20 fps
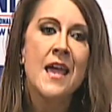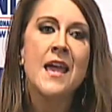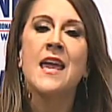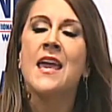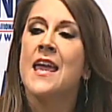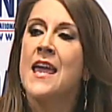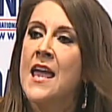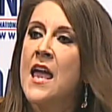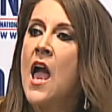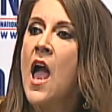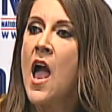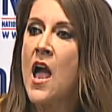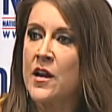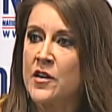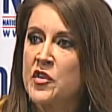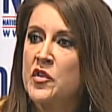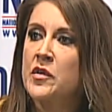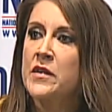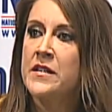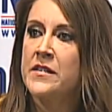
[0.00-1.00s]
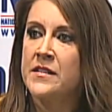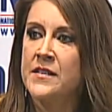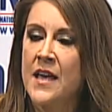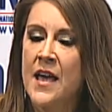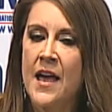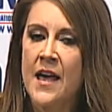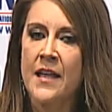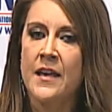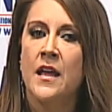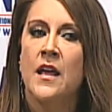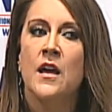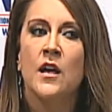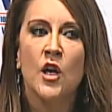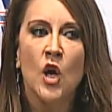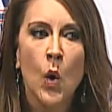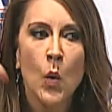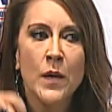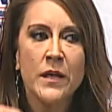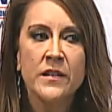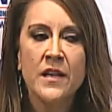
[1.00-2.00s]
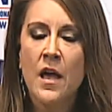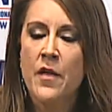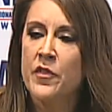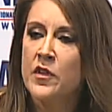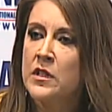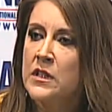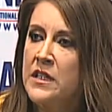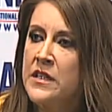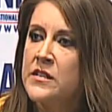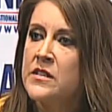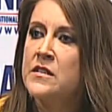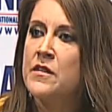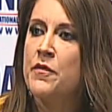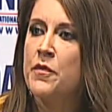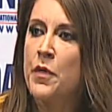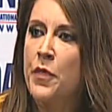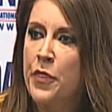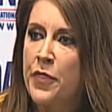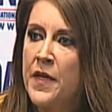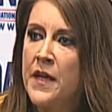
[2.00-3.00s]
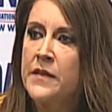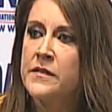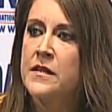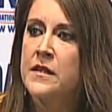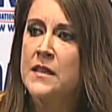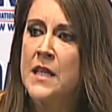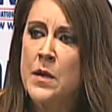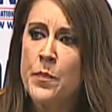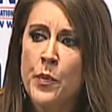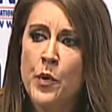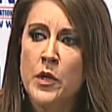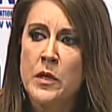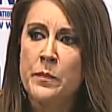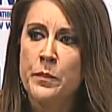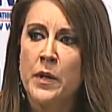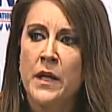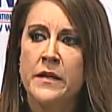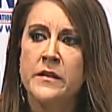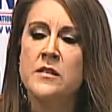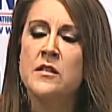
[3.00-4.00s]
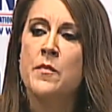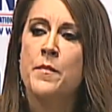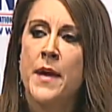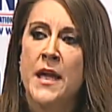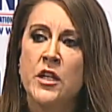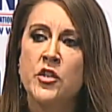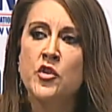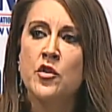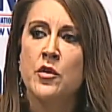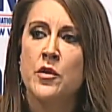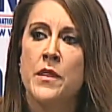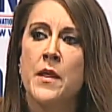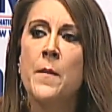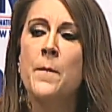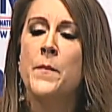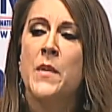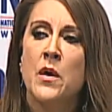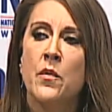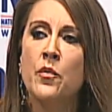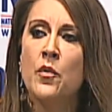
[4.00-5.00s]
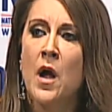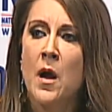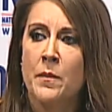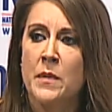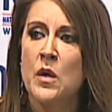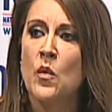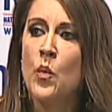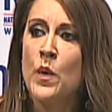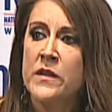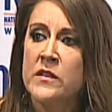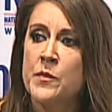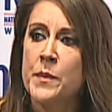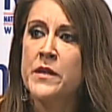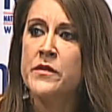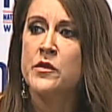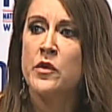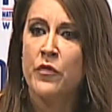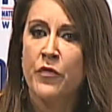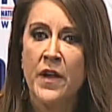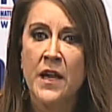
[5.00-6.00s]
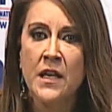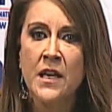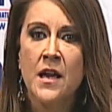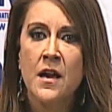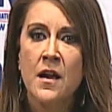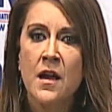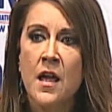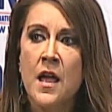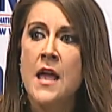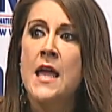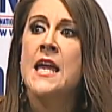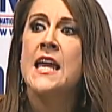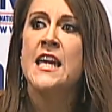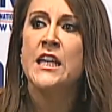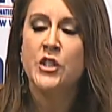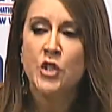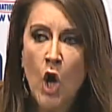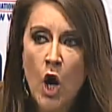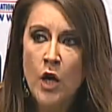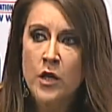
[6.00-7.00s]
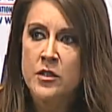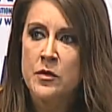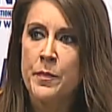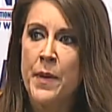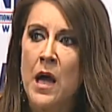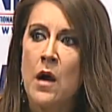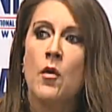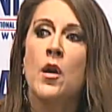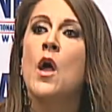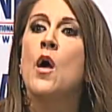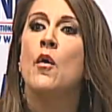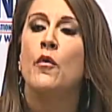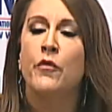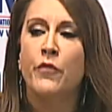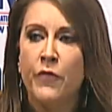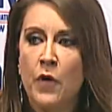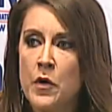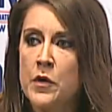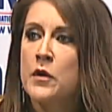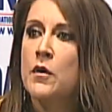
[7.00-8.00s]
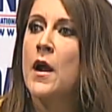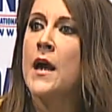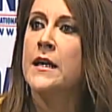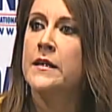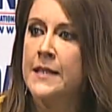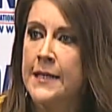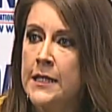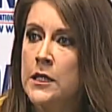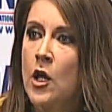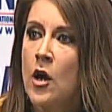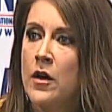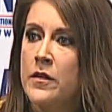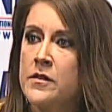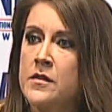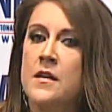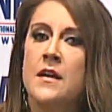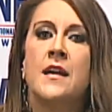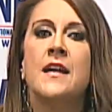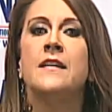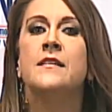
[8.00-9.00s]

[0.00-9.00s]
he actually said, going down the list of the things that they put in place to make sure that Mitt Romney wins Pennsylvania, he talked about voter ID laws.